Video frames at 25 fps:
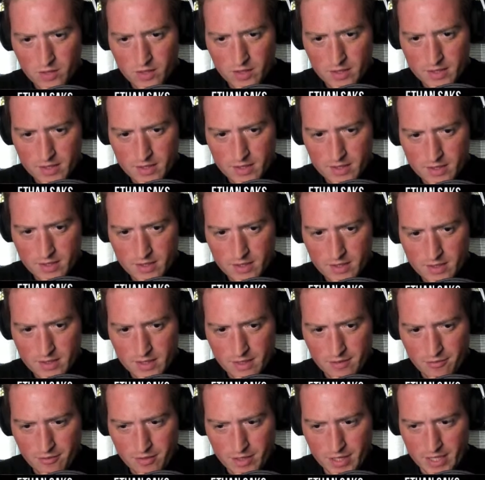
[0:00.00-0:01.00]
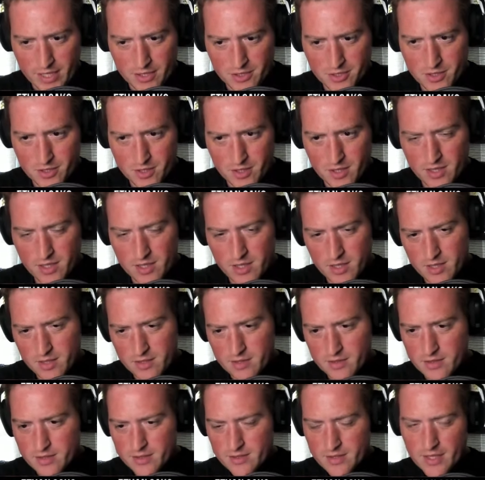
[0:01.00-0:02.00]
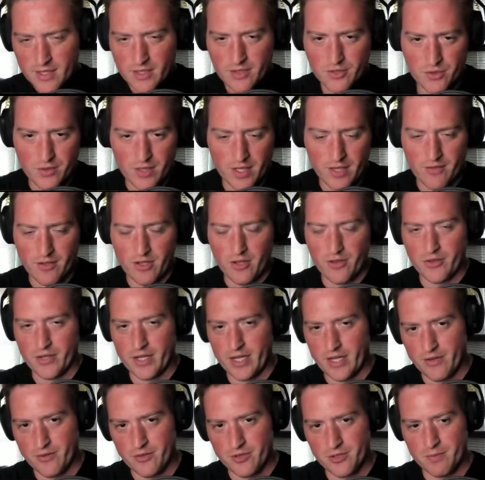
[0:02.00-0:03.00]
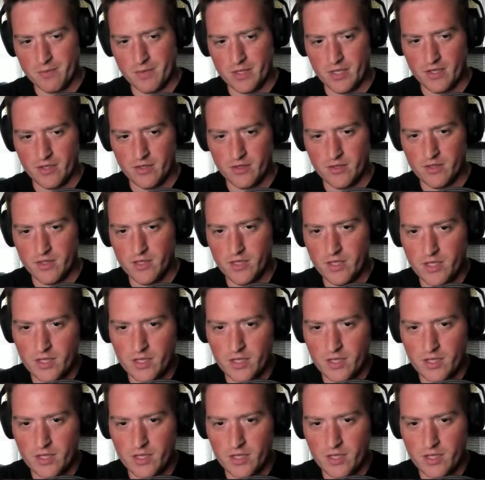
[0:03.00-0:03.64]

because this doesn't have flash. Uh, it's like, do they have another counter spell?